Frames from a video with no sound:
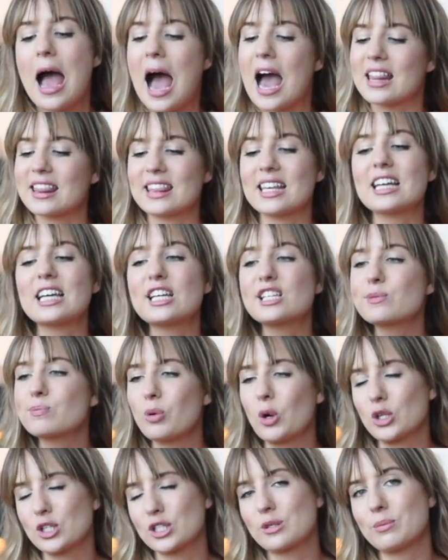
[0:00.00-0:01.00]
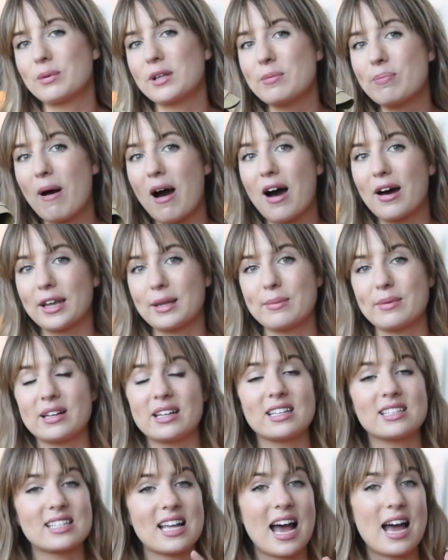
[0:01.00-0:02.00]
I think it's possibly partly
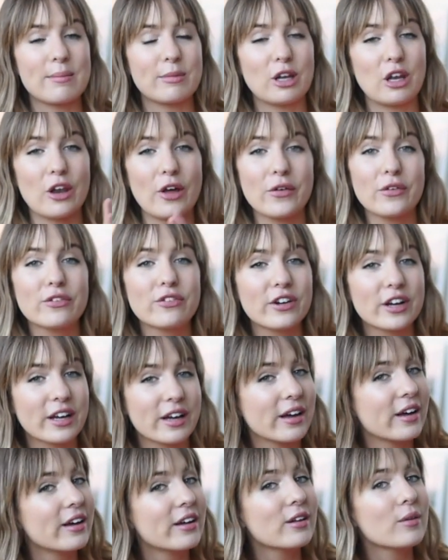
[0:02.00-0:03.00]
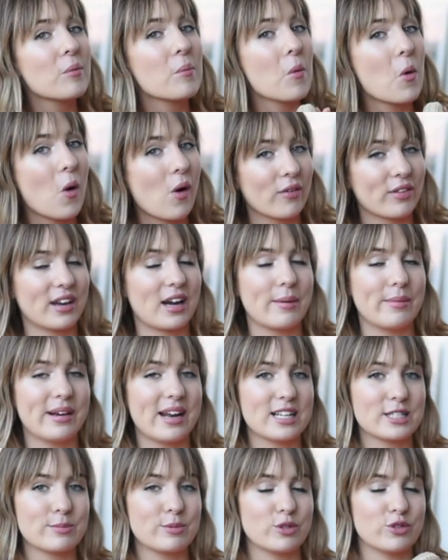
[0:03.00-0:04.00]
because I'm a loafer girl more than I'm an
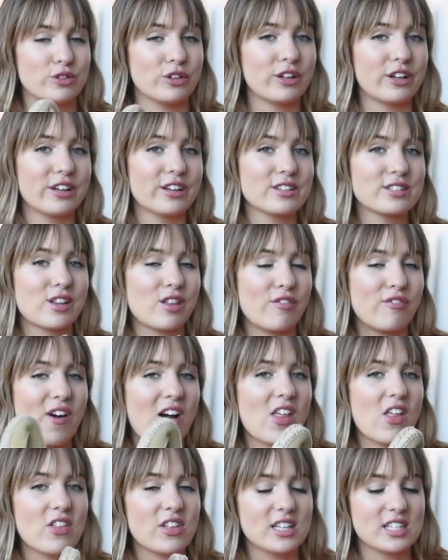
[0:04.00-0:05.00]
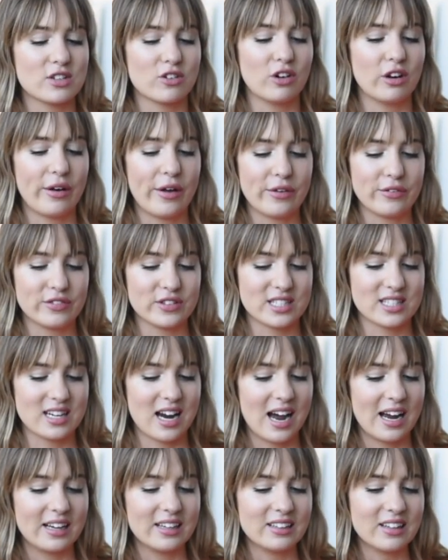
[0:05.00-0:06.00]
espadrille girl. So the fact that these are a loafer
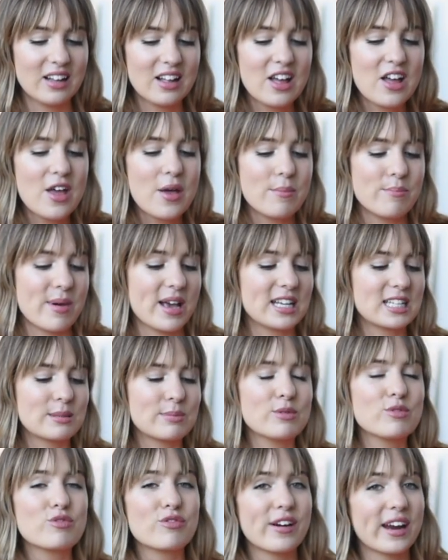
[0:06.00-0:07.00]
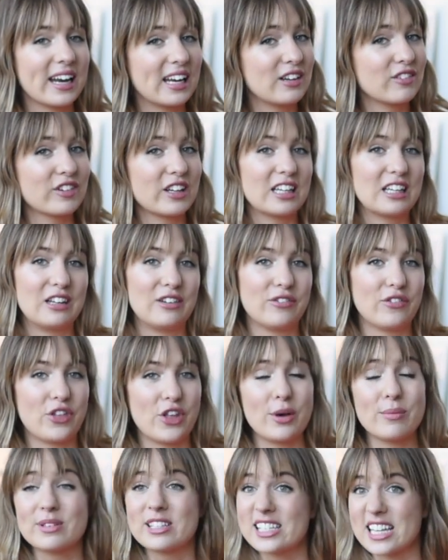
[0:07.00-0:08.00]
style makes me really, really love
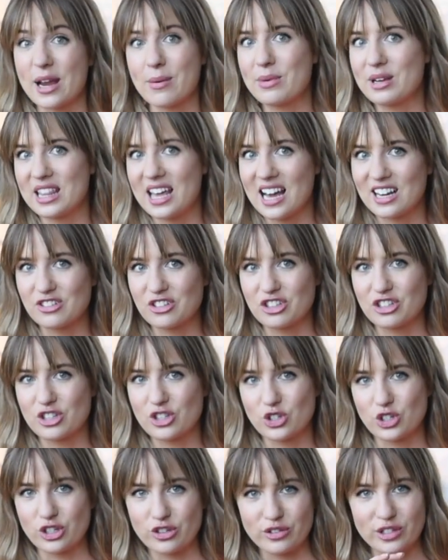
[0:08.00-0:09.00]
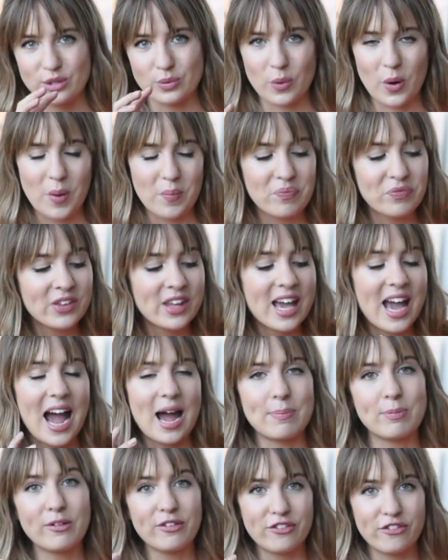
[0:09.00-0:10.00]
them. Same with the Under the Stories one.
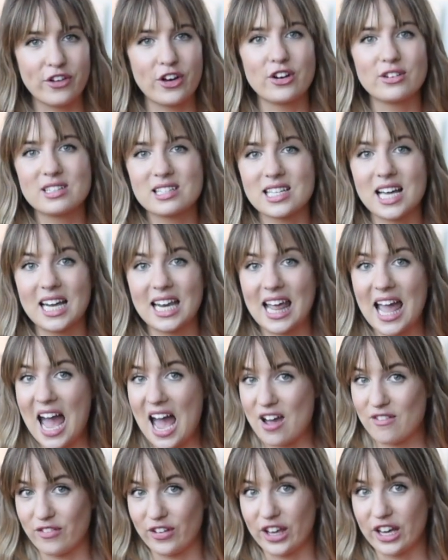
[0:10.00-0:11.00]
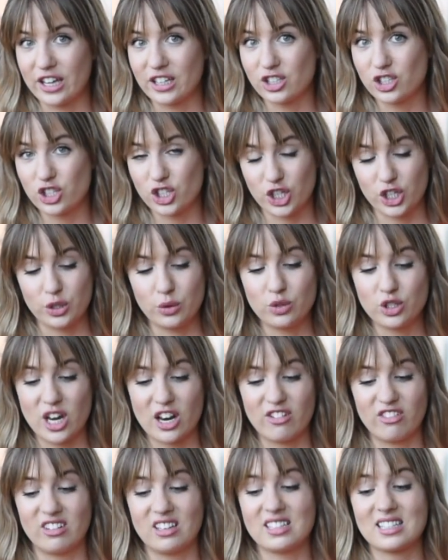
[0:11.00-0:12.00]
I prefer a slightly heavier shoe,
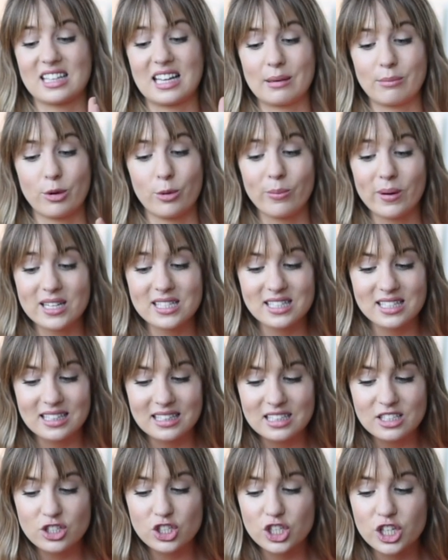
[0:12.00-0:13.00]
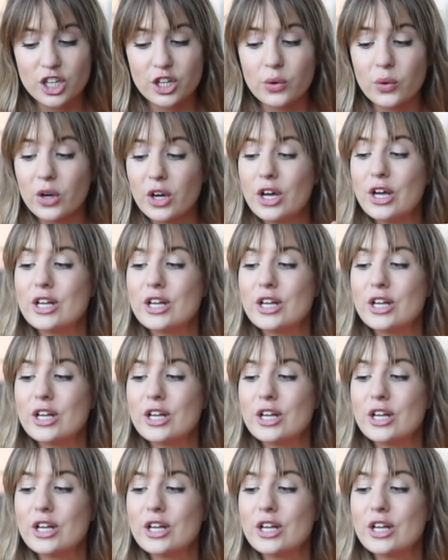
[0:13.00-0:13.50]
generally a slightly more masculine shoe.